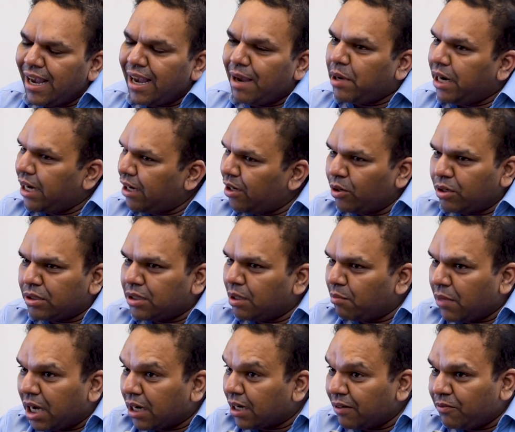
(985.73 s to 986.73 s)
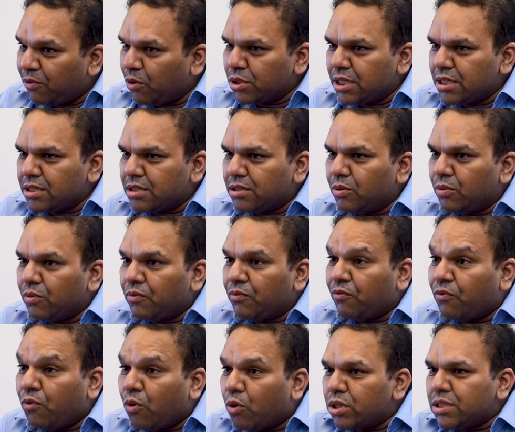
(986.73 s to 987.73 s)
But it took the market forces to
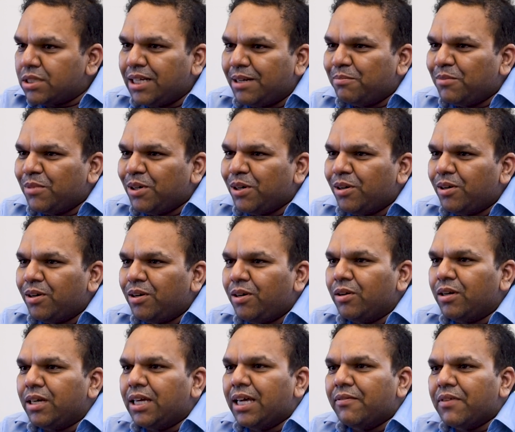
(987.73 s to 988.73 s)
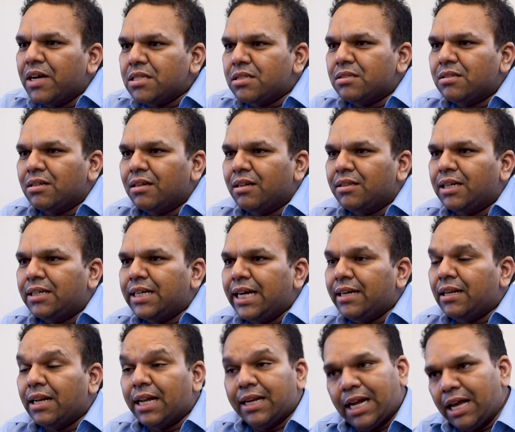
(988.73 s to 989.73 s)
force them to give us the
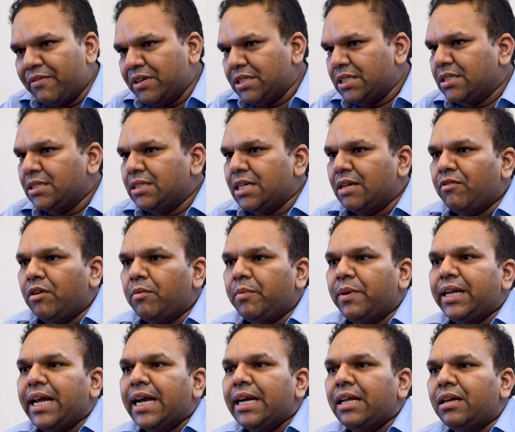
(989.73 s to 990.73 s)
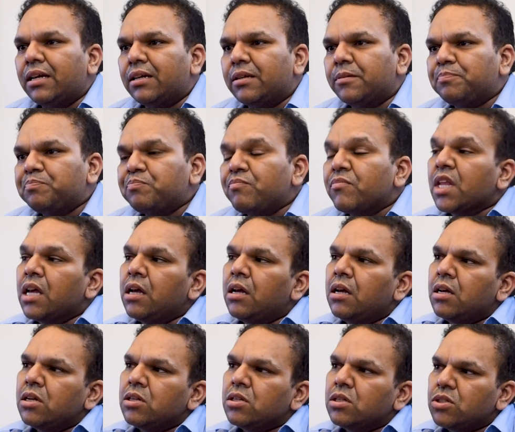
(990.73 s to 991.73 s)
title. And ever since then, we've been getting it.
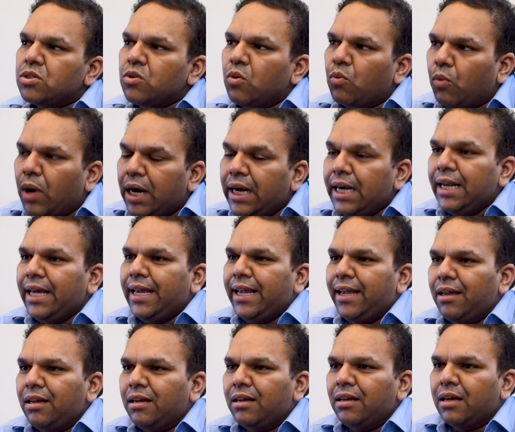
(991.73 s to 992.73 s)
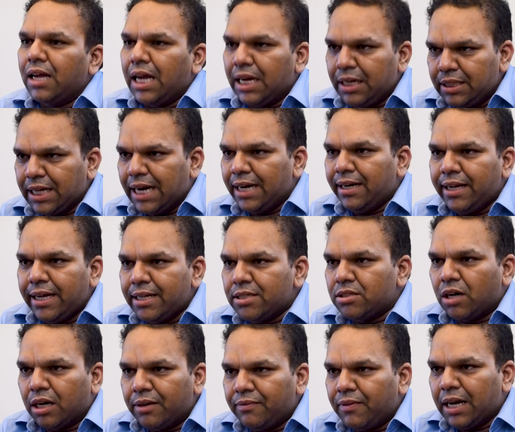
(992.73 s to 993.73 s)
So one day, and that day is
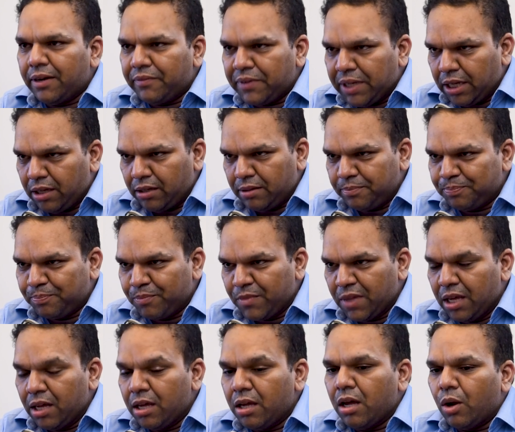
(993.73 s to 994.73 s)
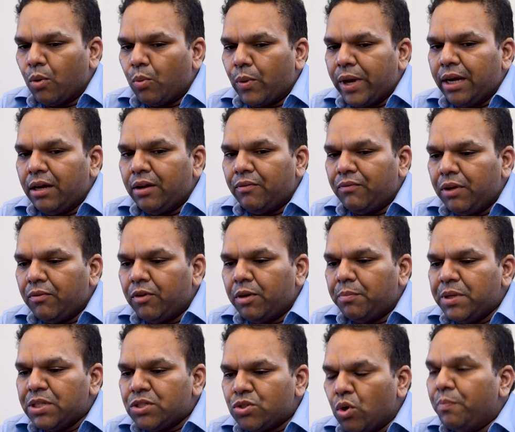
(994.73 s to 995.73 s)
not far away, when we
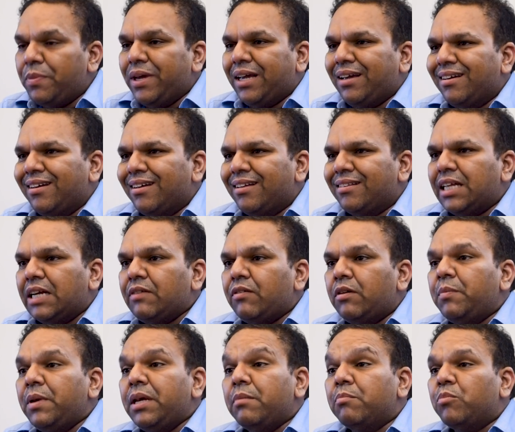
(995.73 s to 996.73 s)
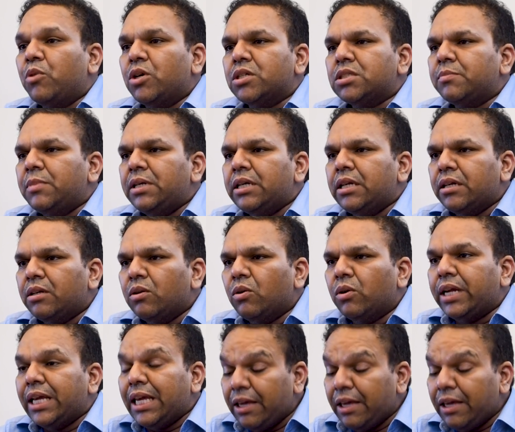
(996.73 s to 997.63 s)
would be so big, that will be impossible to ignore.